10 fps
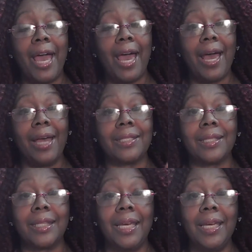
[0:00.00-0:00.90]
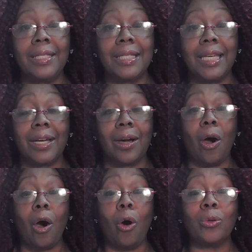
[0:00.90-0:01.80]
as things get
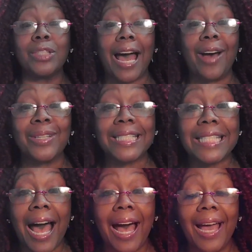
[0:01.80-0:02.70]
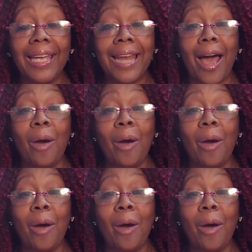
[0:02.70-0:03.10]
cold outside,